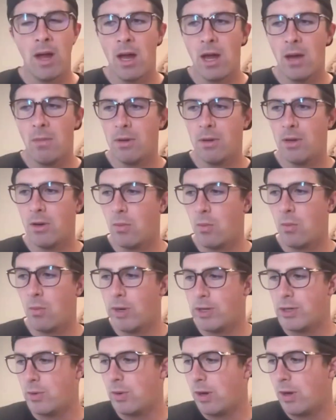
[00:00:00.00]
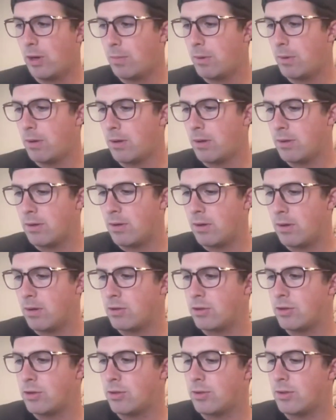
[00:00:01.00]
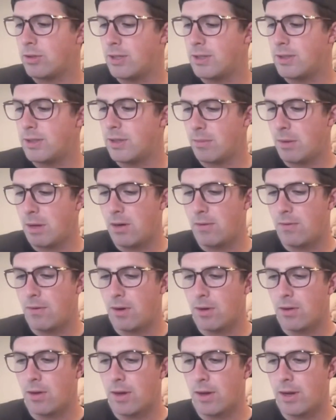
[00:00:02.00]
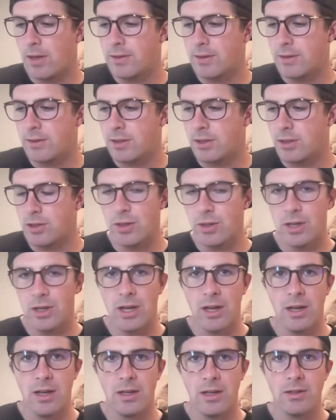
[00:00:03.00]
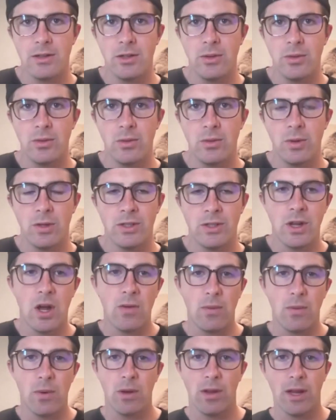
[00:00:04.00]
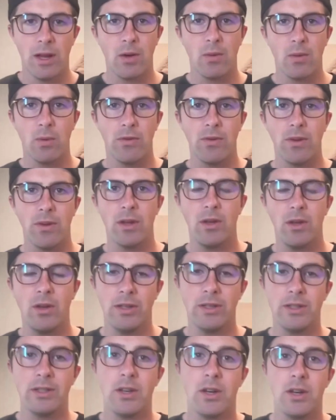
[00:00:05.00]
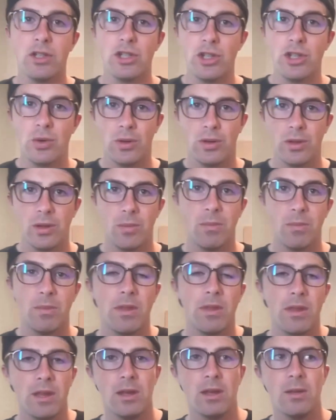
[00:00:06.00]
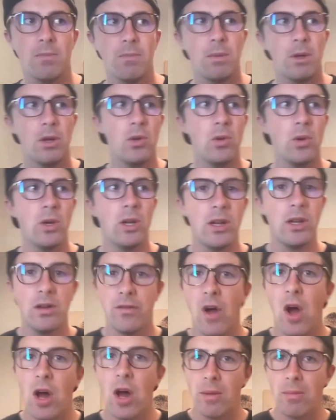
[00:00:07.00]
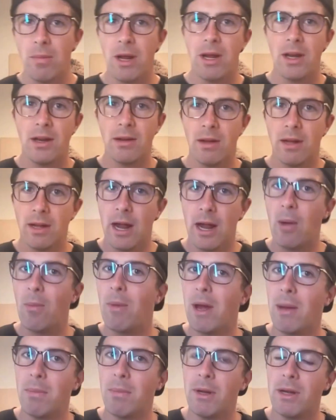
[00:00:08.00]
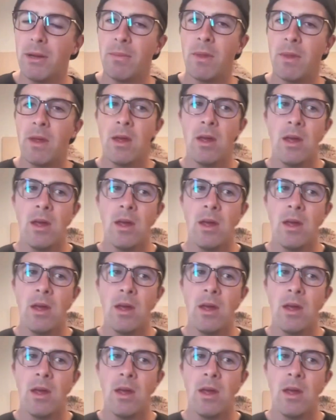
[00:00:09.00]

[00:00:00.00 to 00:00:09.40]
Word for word: Um, you know, we do help a, a decent amount of our clients essentially get into a software like a Reveal and start showing them the beauty of automating account mapping